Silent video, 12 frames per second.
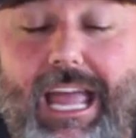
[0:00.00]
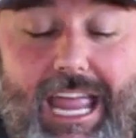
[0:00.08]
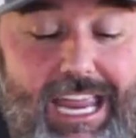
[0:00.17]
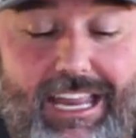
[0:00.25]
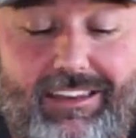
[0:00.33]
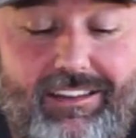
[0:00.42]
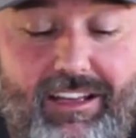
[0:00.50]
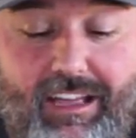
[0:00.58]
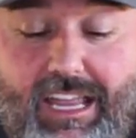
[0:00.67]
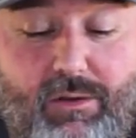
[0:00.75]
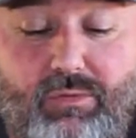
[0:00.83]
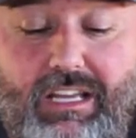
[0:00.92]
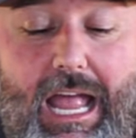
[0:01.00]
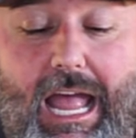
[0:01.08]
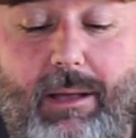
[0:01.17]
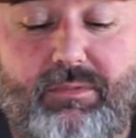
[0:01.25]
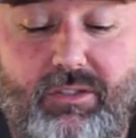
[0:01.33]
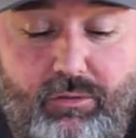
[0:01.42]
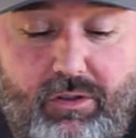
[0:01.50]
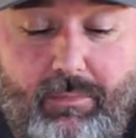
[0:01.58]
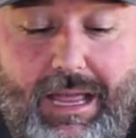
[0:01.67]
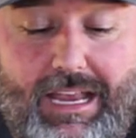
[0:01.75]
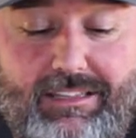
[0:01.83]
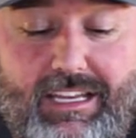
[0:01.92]
And uh, it was absolutely
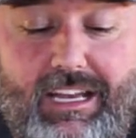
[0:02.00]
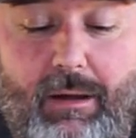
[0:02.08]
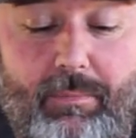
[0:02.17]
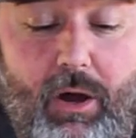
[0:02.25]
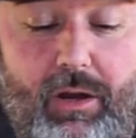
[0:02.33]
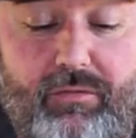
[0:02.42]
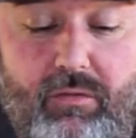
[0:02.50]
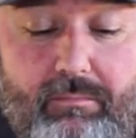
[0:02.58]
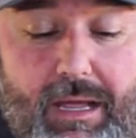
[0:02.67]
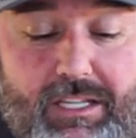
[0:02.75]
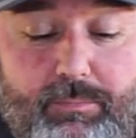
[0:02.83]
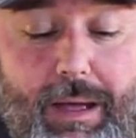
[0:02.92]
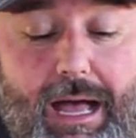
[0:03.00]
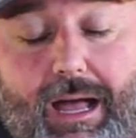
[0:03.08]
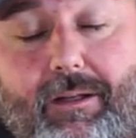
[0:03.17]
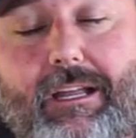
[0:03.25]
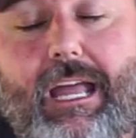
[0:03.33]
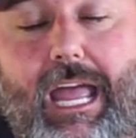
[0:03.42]
amazing. I bought it from Best Buy.